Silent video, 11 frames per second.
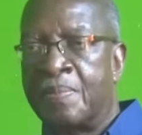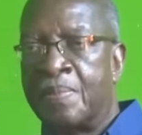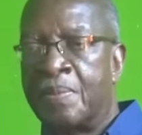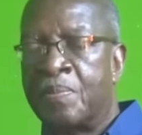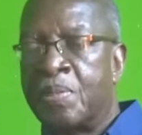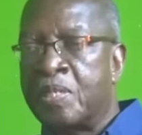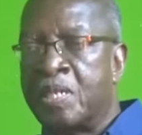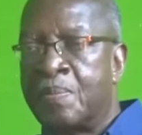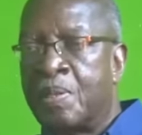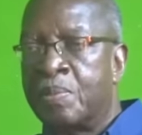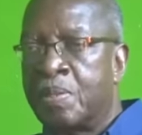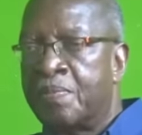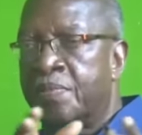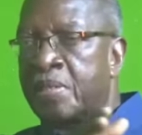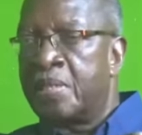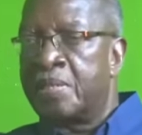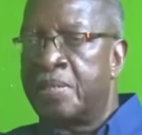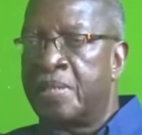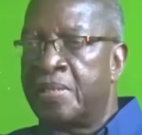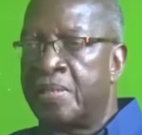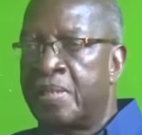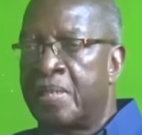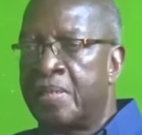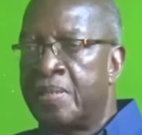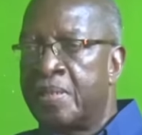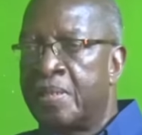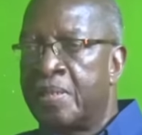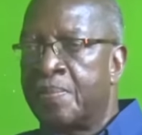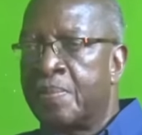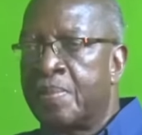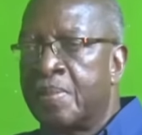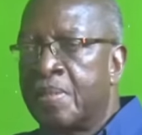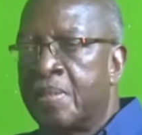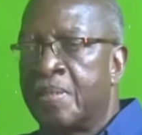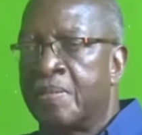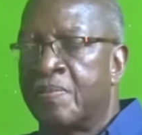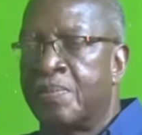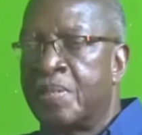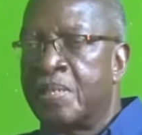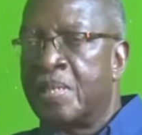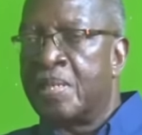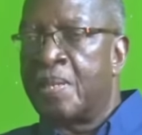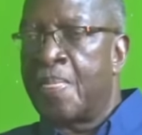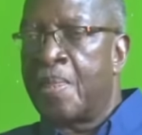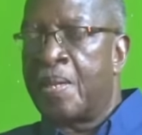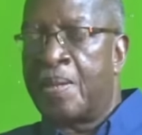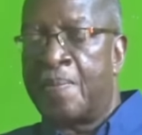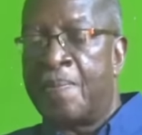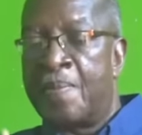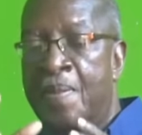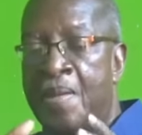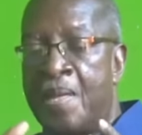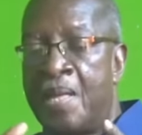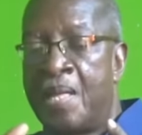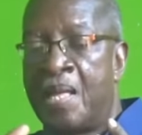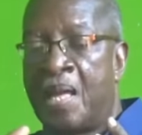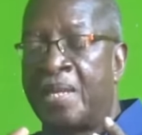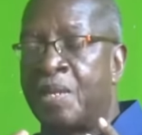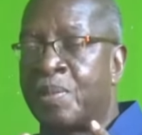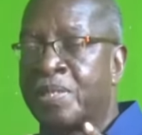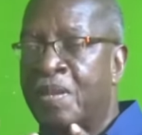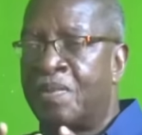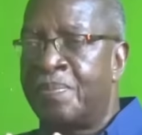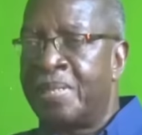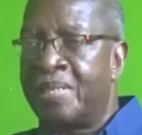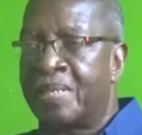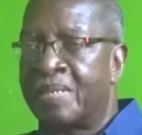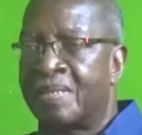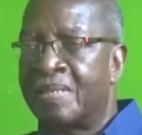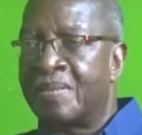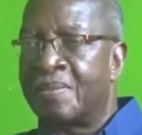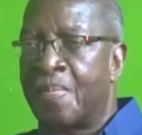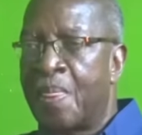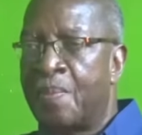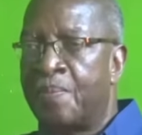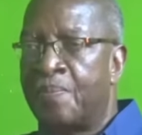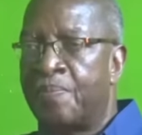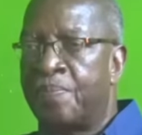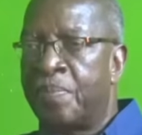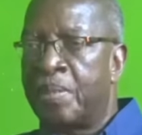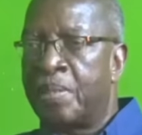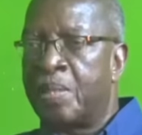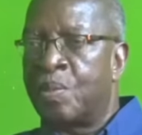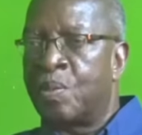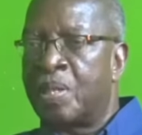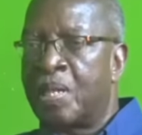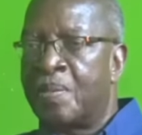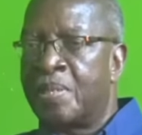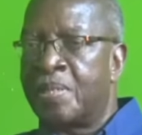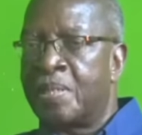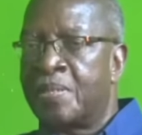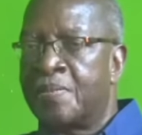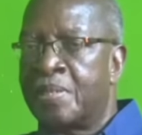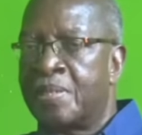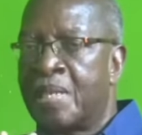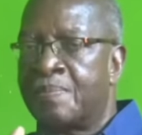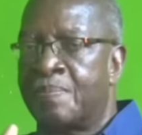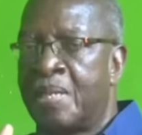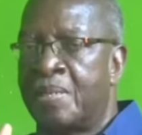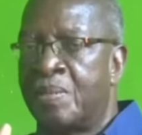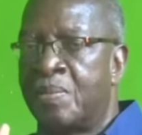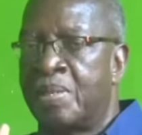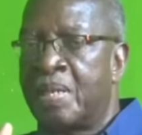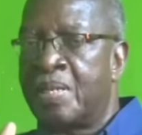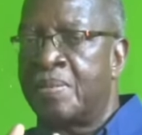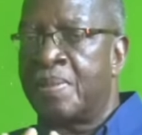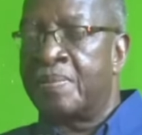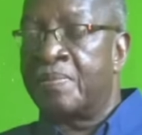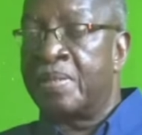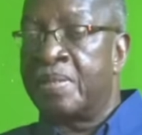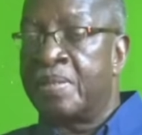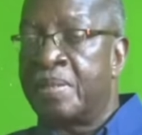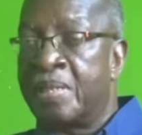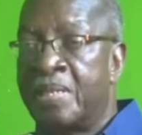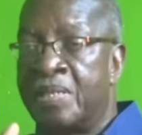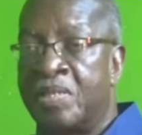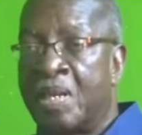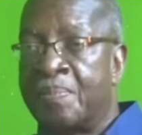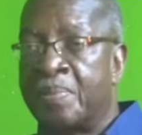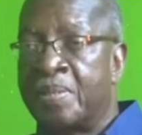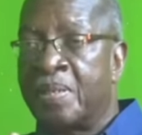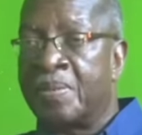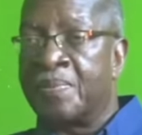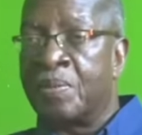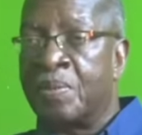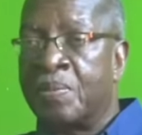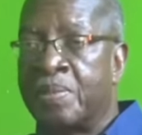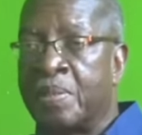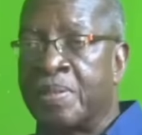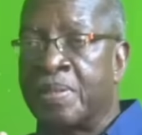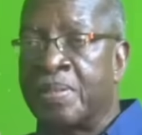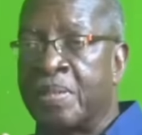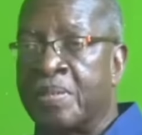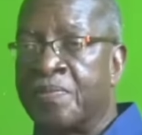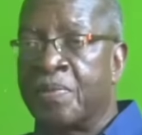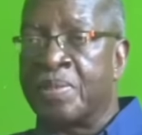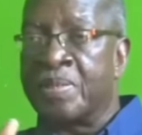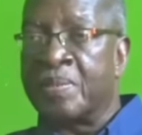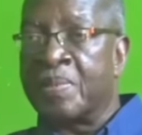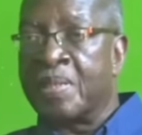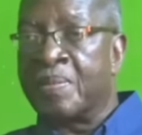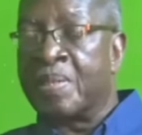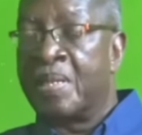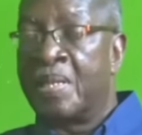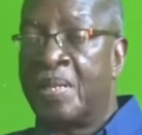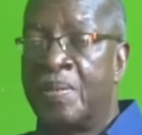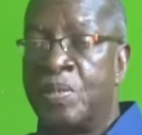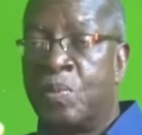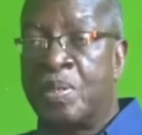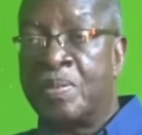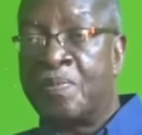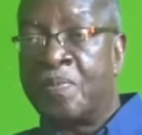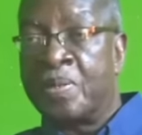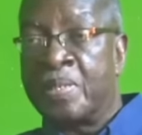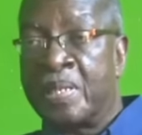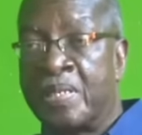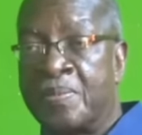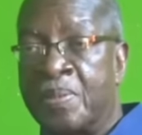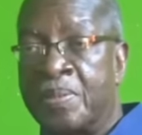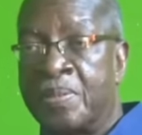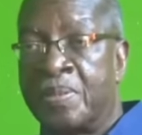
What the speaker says: which came out of the 1899 agreement. And there were several meetings. You know, it's that man who died quite recently, H.R. Prasad, who was Dr. Jagan's first secretary. he's one of the first experts to